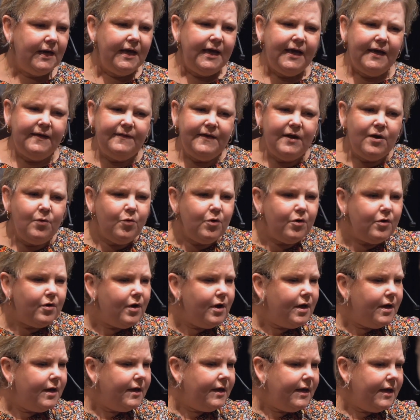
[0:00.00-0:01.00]
And there were
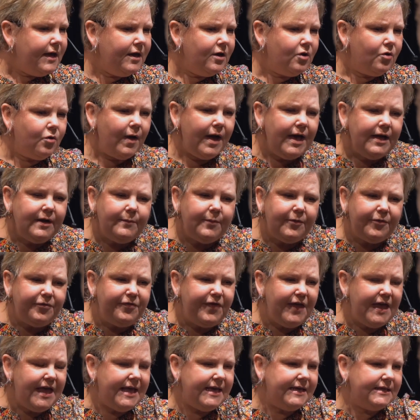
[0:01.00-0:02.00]
incredible
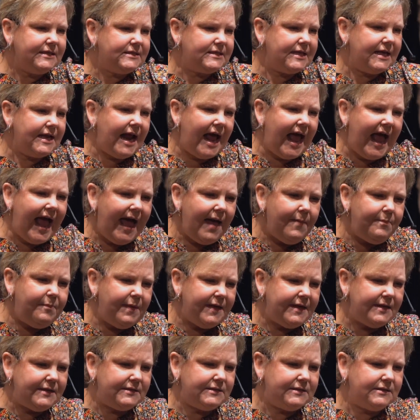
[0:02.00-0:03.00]
things that
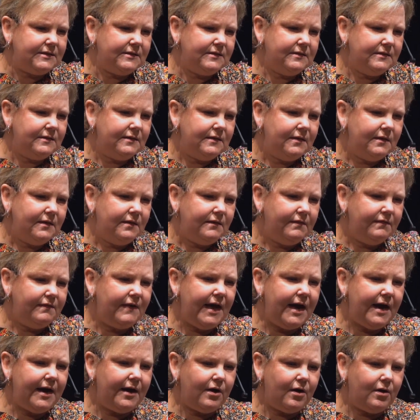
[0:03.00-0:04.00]
happened
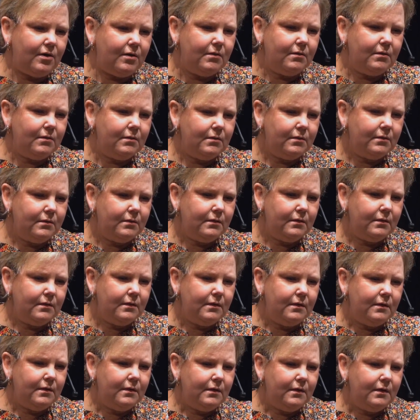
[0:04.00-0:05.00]
there,
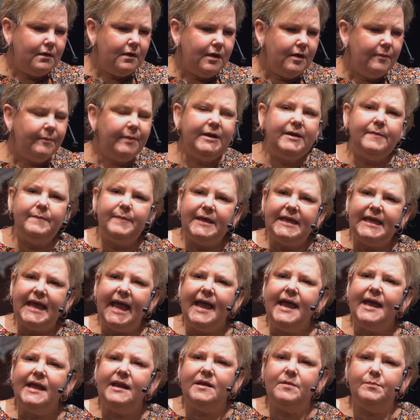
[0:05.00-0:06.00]
but it
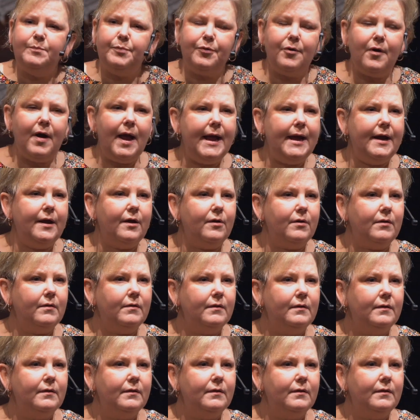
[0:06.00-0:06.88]
began in prayer.